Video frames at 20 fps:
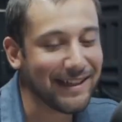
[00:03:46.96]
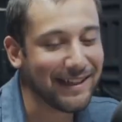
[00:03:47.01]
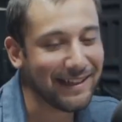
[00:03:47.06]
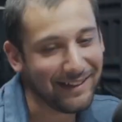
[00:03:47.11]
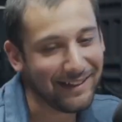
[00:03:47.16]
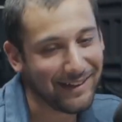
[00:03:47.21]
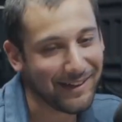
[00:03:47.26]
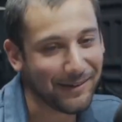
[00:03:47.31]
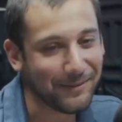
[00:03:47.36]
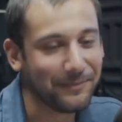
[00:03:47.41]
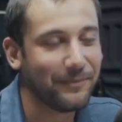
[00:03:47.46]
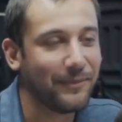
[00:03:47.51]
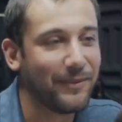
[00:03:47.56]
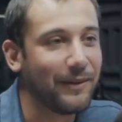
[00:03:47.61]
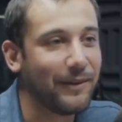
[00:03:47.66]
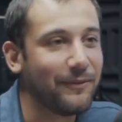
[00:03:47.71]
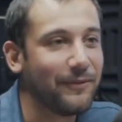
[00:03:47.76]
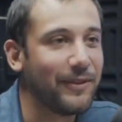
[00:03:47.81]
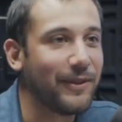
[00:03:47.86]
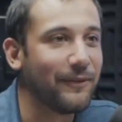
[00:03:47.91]

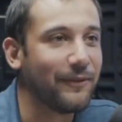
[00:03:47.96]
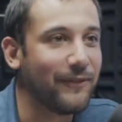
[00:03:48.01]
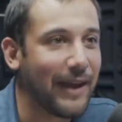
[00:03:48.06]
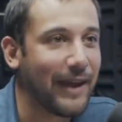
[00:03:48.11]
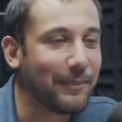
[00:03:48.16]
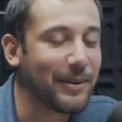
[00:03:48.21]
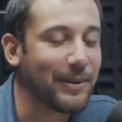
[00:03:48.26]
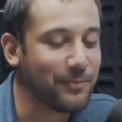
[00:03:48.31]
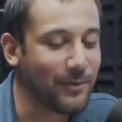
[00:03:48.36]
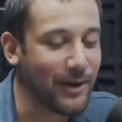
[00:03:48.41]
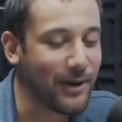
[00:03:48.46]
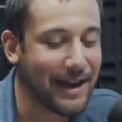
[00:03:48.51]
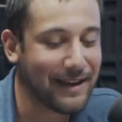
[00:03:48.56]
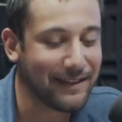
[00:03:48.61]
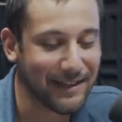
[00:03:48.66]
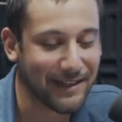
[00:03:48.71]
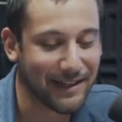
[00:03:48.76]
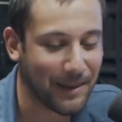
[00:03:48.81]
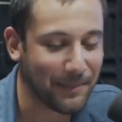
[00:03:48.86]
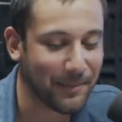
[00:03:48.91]
the family
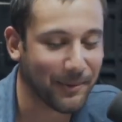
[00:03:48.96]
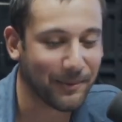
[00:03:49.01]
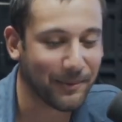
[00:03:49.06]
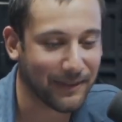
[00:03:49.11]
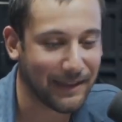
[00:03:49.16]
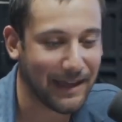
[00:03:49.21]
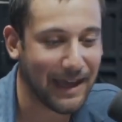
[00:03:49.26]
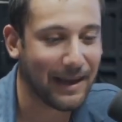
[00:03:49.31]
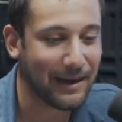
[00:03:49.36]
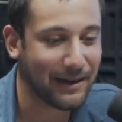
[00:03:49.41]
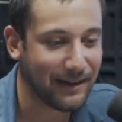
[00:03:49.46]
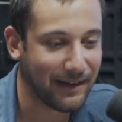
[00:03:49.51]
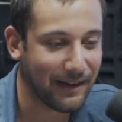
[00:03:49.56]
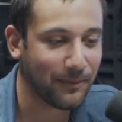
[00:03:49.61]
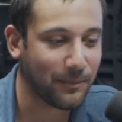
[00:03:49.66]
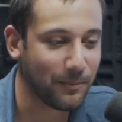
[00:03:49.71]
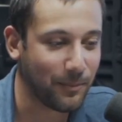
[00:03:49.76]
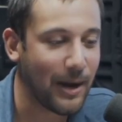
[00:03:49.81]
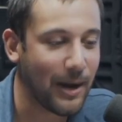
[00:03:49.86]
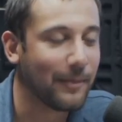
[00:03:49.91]
pride thing coupled with that
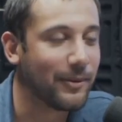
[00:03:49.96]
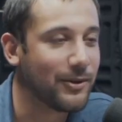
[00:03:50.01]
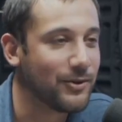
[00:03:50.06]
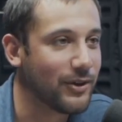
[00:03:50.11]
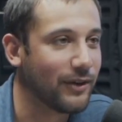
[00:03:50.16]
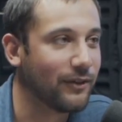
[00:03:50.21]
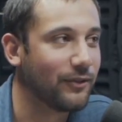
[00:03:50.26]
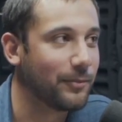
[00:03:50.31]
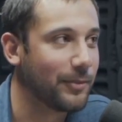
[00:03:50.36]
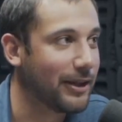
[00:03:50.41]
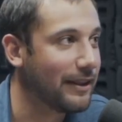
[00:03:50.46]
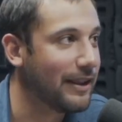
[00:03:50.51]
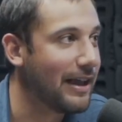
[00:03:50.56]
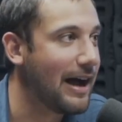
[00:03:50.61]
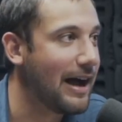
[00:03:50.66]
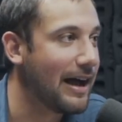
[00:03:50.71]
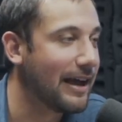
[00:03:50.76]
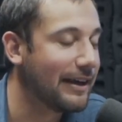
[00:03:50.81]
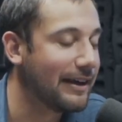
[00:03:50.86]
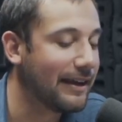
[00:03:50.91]
has probably driven me a
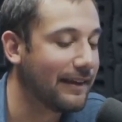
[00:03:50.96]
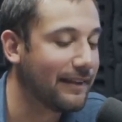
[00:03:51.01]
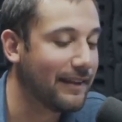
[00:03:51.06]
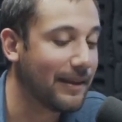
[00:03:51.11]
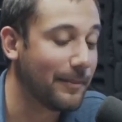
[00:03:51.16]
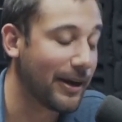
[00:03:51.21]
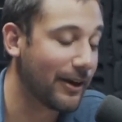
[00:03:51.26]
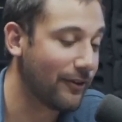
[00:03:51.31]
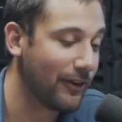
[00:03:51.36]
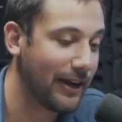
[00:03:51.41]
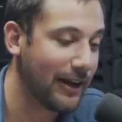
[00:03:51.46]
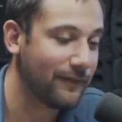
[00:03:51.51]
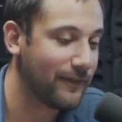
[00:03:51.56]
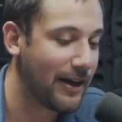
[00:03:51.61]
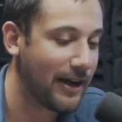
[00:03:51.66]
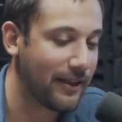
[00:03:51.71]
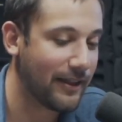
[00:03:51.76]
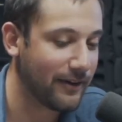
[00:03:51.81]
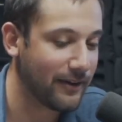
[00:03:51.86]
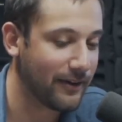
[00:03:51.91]
lot. And then my
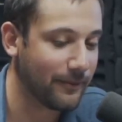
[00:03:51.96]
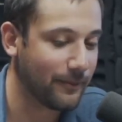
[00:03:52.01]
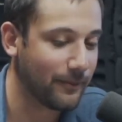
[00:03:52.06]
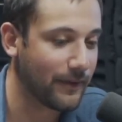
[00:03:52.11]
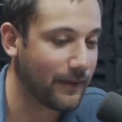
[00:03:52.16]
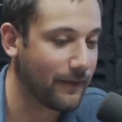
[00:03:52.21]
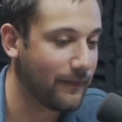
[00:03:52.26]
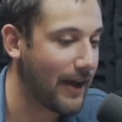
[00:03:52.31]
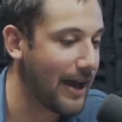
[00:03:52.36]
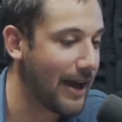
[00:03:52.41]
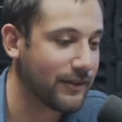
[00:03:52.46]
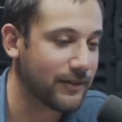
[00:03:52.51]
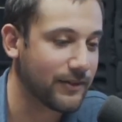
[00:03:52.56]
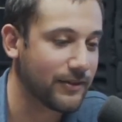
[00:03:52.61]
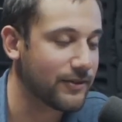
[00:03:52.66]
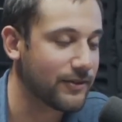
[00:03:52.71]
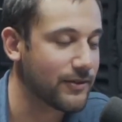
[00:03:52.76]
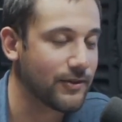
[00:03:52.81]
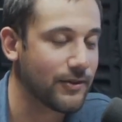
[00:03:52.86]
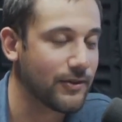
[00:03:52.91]
grandfather was a
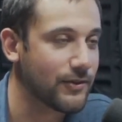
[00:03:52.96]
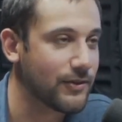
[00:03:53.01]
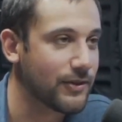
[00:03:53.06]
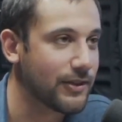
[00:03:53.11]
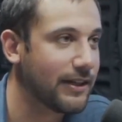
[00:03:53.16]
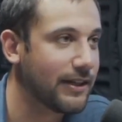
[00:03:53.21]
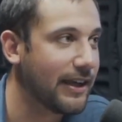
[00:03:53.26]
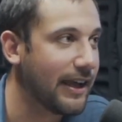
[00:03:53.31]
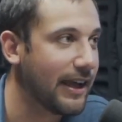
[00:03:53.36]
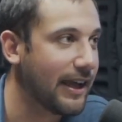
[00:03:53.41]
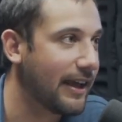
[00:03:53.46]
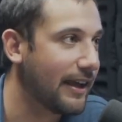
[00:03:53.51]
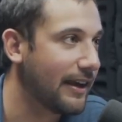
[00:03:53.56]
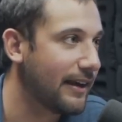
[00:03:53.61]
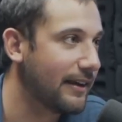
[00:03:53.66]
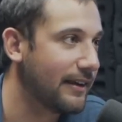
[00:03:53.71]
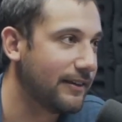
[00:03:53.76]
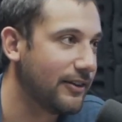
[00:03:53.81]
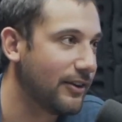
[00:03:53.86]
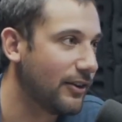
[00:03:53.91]
vascular surgeon,
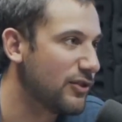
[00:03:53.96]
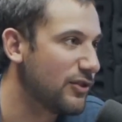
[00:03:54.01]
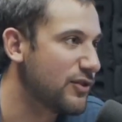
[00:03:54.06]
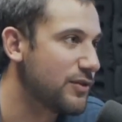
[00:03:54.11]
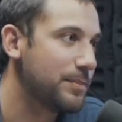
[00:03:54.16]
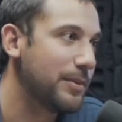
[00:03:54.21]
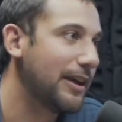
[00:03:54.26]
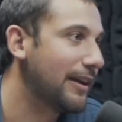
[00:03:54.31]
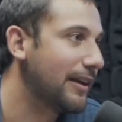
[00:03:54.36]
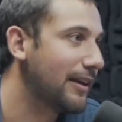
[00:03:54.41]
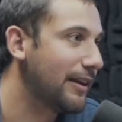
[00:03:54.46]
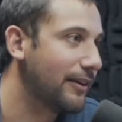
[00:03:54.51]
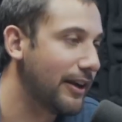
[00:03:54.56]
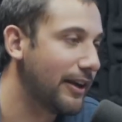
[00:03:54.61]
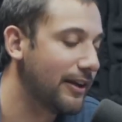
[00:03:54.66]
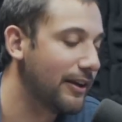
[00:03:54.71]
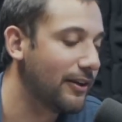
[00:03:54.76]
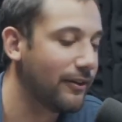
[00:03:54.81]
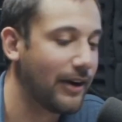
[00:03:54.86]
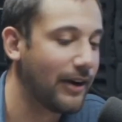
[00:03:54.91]
and, just being in
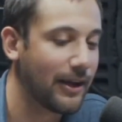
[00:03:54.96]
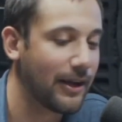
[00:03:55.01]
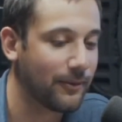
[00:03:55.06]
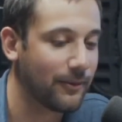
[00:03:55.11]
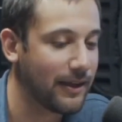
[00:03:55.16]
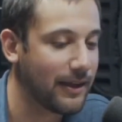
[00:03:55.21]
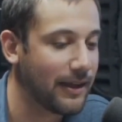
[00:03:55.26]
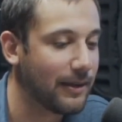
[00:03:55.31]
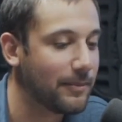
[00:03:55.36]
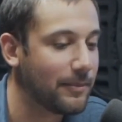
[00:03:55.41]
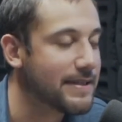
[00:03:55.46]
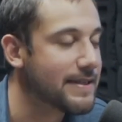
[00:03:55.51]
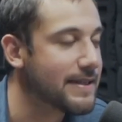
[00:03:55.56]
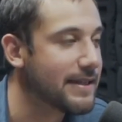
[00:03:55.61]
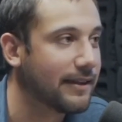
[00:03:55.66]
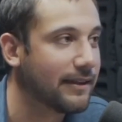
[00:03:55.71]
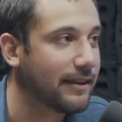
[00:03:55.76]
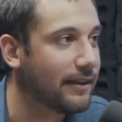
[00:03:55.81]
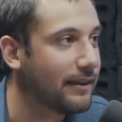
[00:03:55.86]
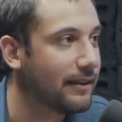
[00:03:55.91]
and around with him and
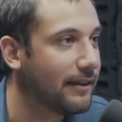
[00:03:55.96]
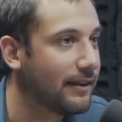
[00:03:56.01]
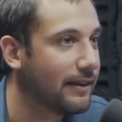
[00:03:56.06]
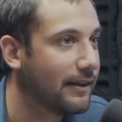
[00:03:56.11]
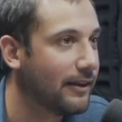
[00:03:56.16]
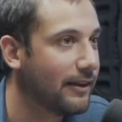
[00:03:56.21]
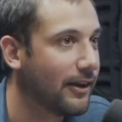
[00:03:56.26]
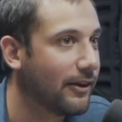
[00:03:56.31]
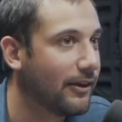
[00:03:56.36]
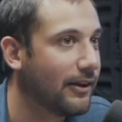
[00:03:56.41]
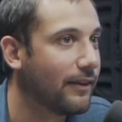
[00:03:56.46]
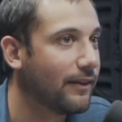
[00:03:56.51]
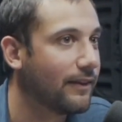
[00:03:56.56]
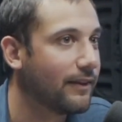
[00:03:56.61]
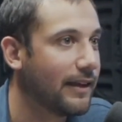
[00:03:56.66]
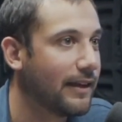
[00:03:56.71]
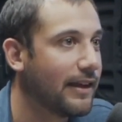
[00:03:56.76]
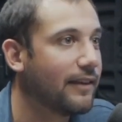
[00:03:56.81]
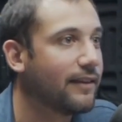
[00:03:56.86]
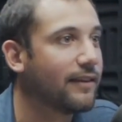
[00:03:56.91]
seeing,
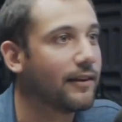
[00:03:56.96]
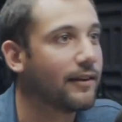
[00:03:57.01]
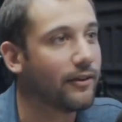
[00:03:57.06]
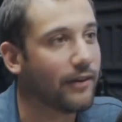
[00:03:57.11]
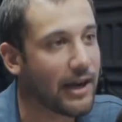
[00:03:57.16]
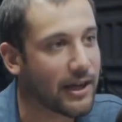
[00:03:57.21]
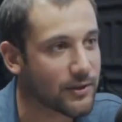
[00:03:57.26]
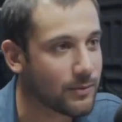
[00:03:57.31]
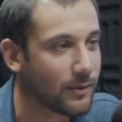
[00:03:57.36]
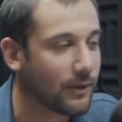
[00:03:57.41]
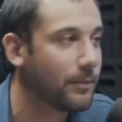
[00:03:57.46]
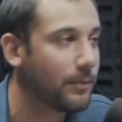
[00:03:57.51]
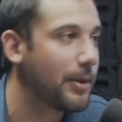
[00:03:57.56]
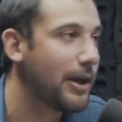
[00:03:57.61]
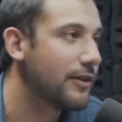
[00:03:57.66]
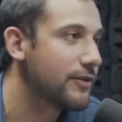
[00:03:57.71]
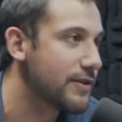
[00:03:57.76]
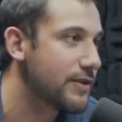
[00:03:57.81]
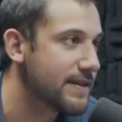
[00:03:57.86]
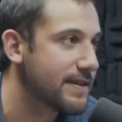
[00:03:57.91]
his interaction with his
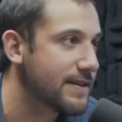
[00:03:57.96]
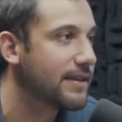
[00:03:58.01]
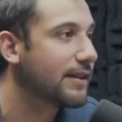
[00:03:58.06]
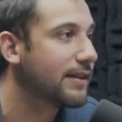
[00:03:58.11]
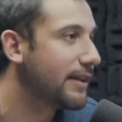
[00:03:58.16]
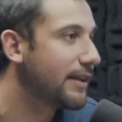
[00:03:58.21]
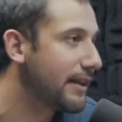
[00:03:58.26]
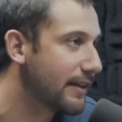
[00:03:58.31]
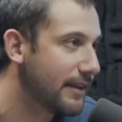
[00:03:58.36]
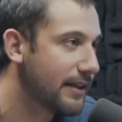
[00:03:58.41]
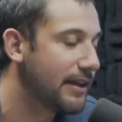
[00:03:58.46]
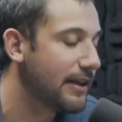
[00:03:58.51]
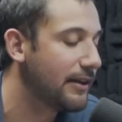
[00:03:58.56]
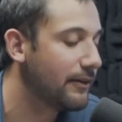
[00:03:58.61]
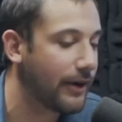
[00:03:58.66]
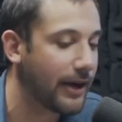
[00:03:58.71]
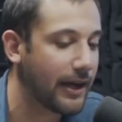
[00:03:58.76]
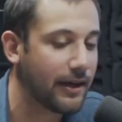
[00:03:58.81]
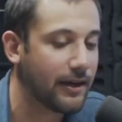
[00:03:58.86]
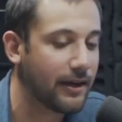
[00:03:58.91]
patients in the clinic that
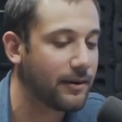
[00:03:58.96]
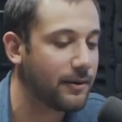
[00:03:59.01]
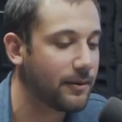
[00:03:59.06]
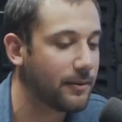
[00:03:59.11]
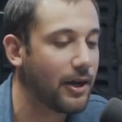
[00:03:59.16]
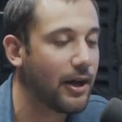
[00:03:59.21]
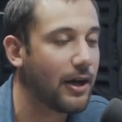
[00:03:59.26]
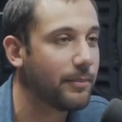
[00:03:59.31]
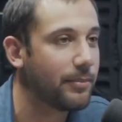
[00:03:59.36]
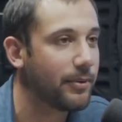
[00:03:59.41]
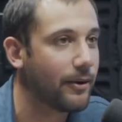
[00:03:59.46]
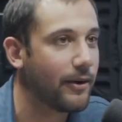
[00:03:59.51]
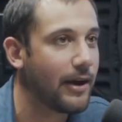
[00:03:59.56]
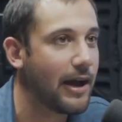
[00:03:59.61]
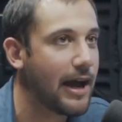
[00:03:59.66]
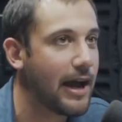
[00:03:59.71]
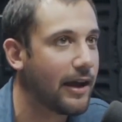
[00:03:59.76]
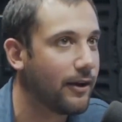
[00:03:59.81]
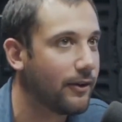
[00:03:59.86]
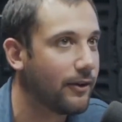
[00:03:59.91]
he ran up in Ohio